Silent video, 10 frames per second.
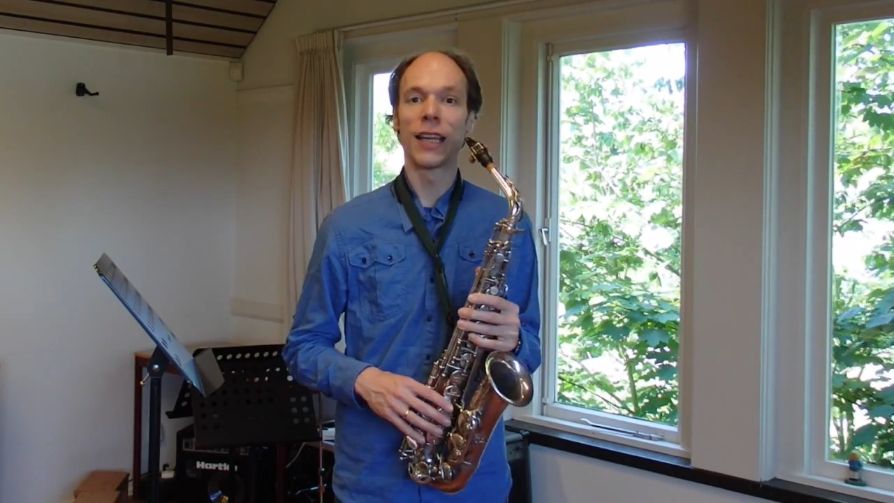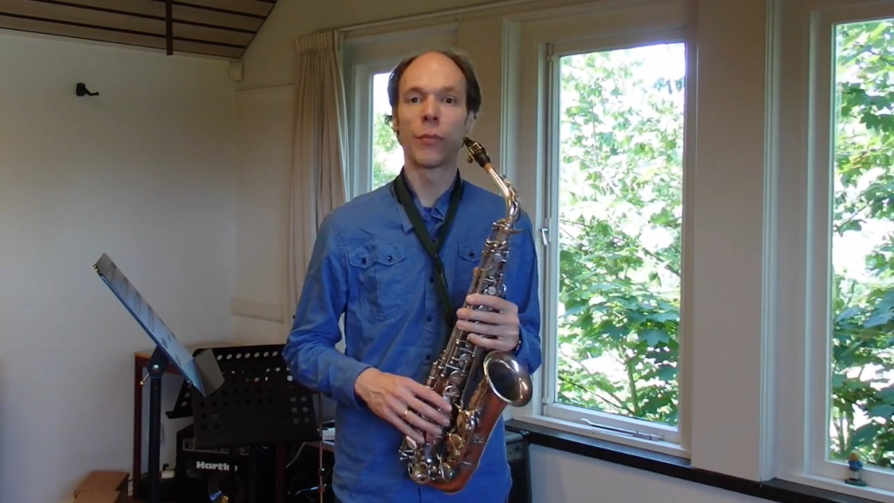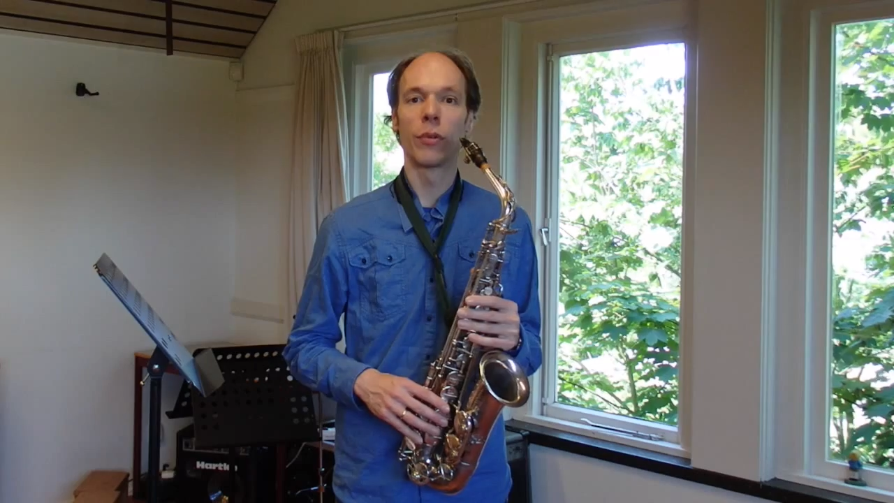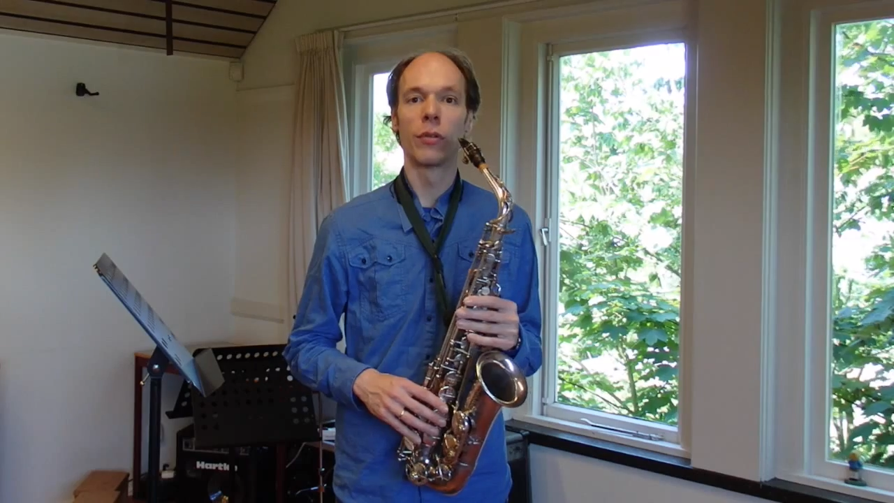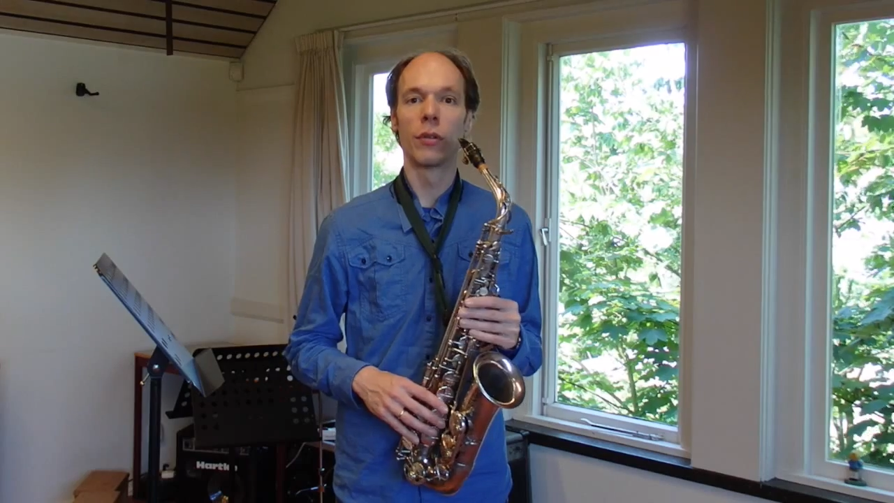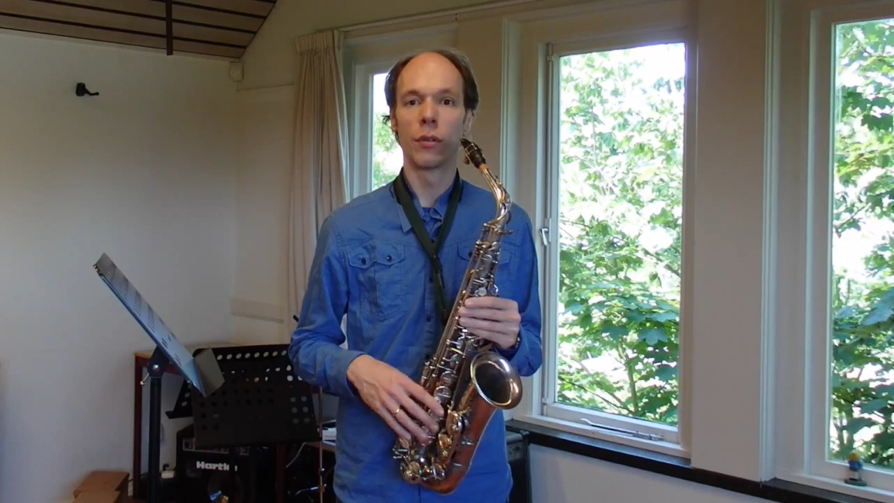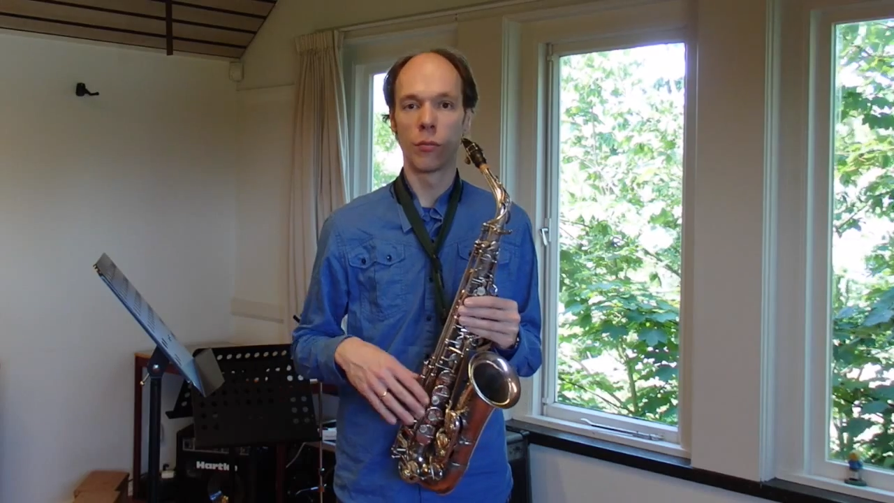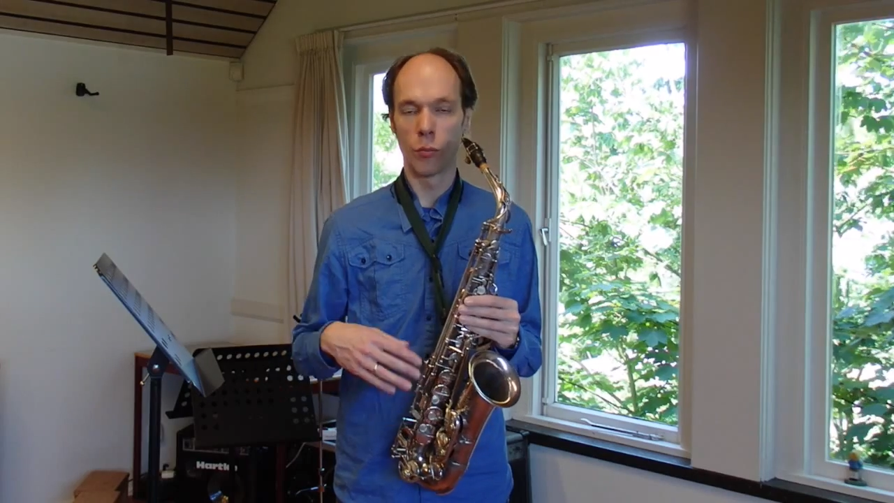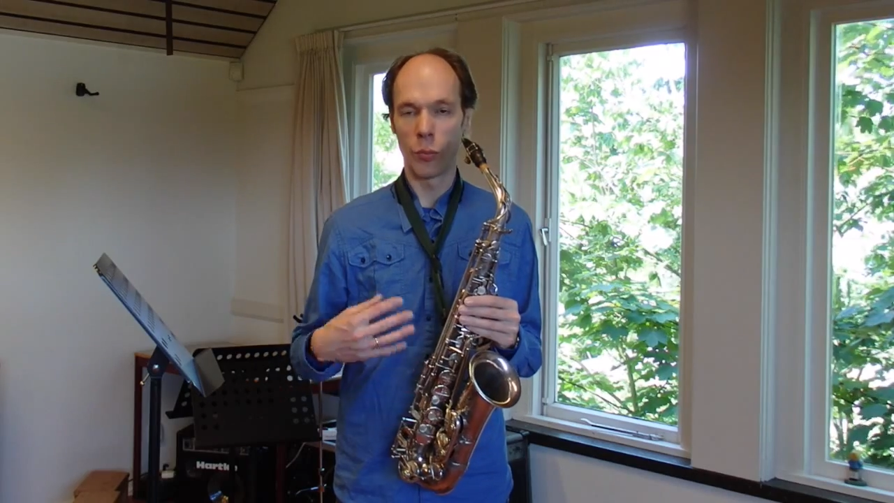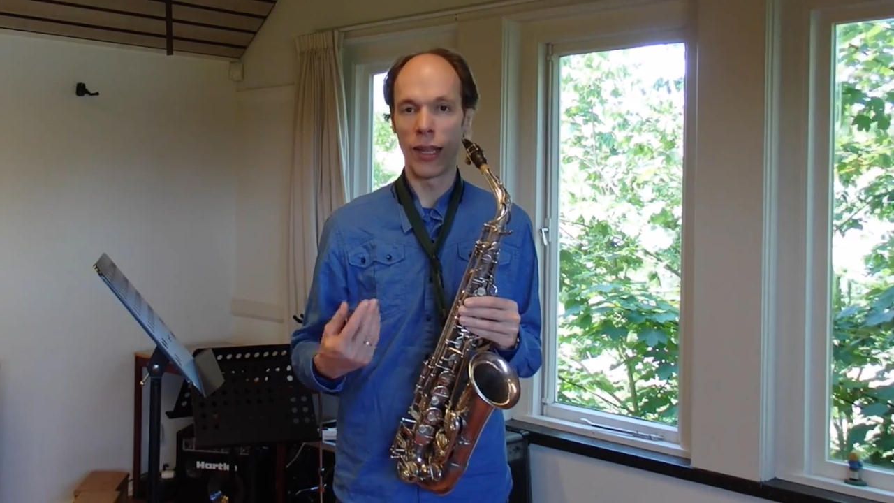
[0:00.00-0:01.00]
step,
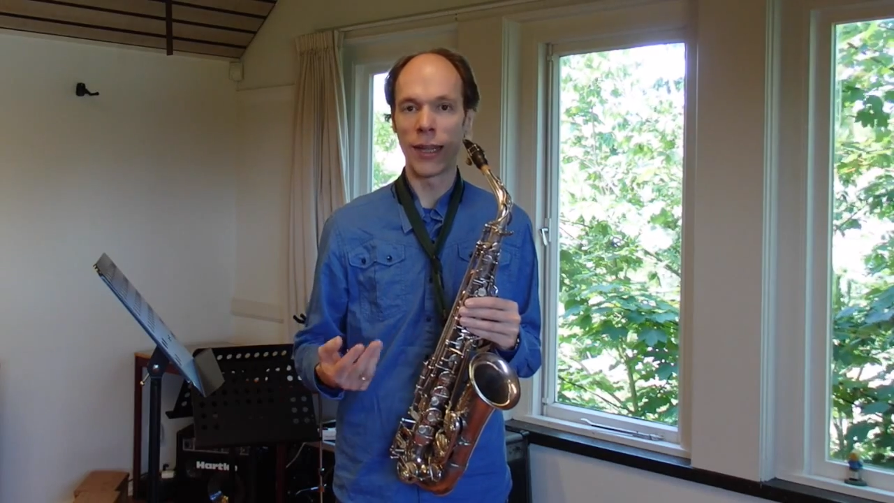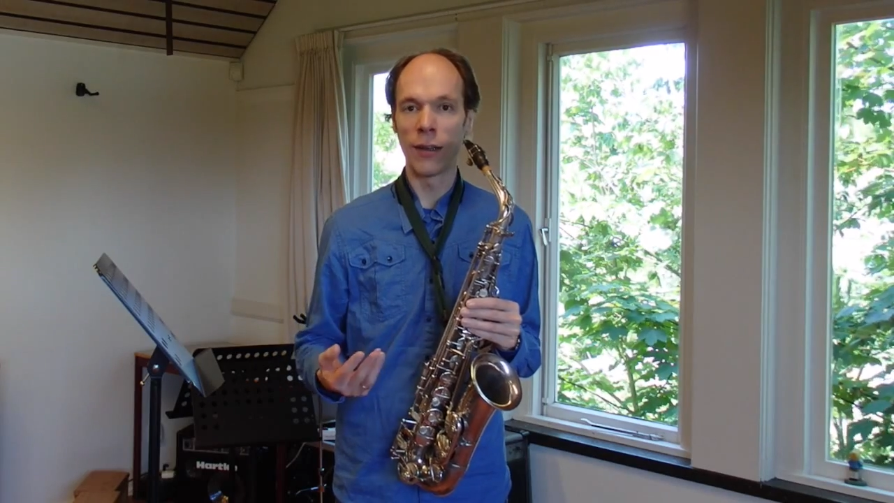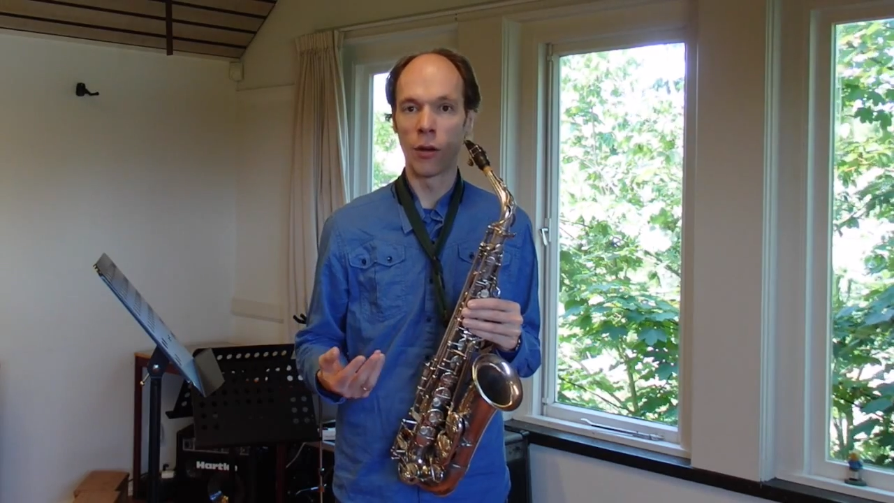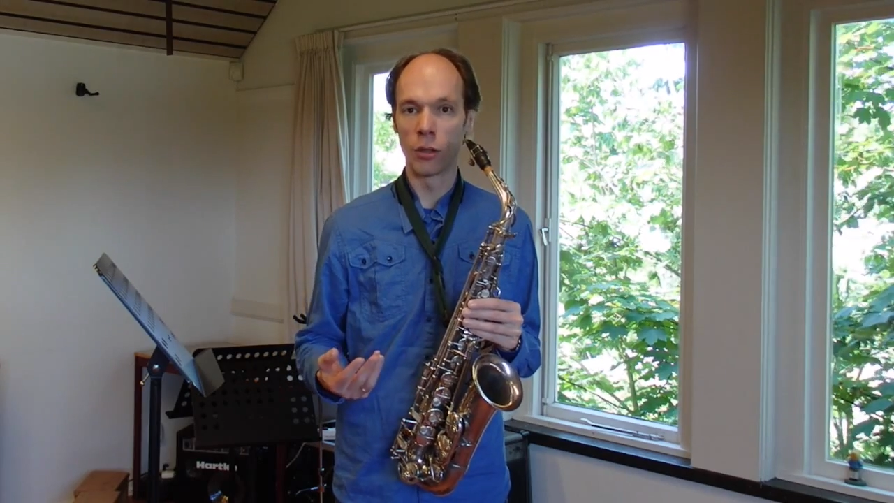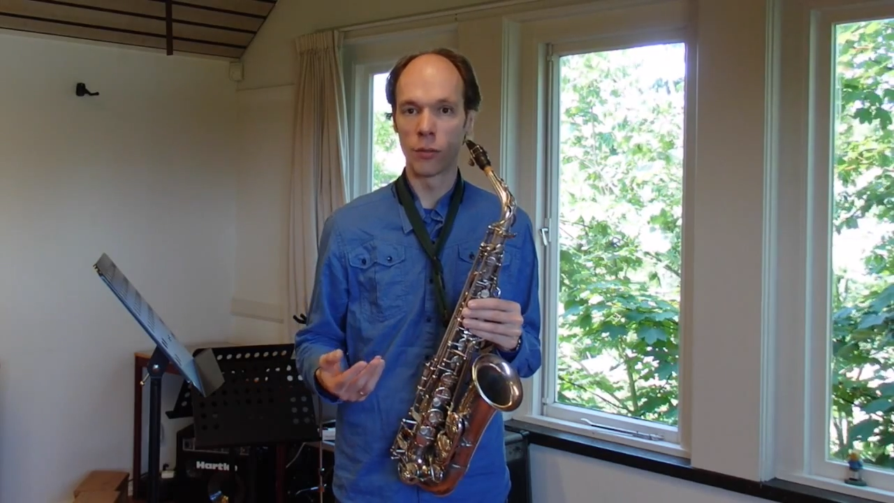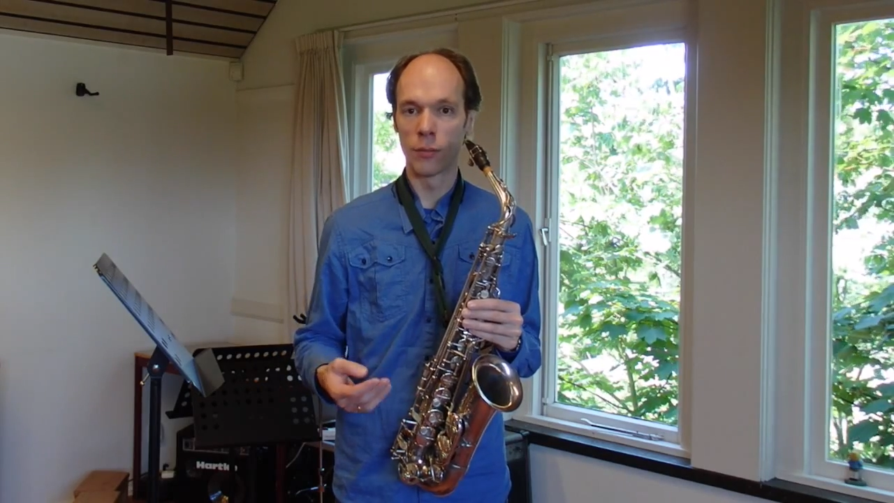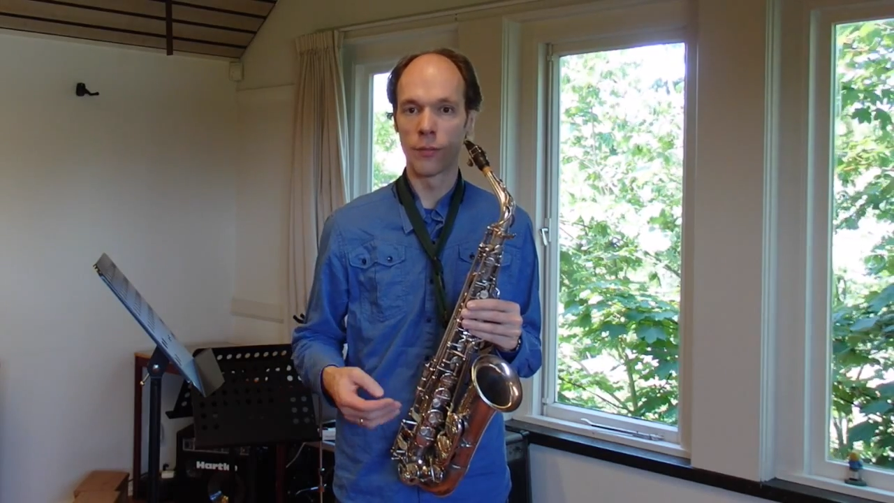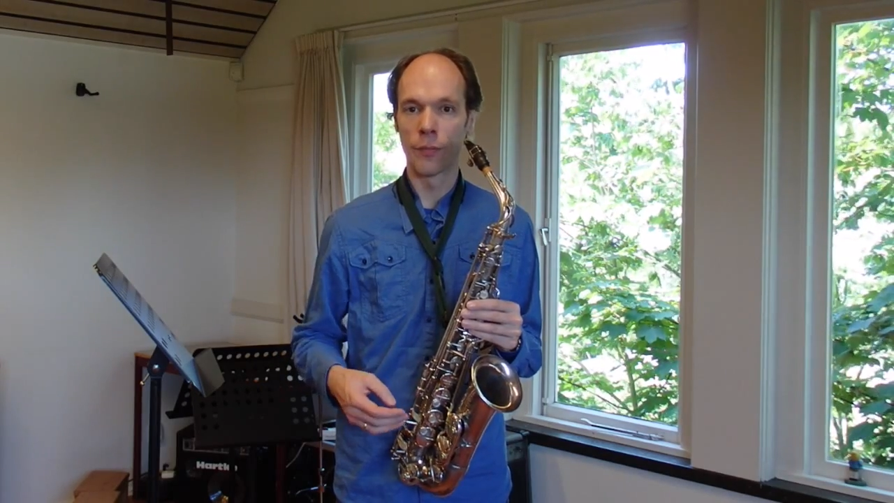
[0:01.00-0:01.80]
play the note.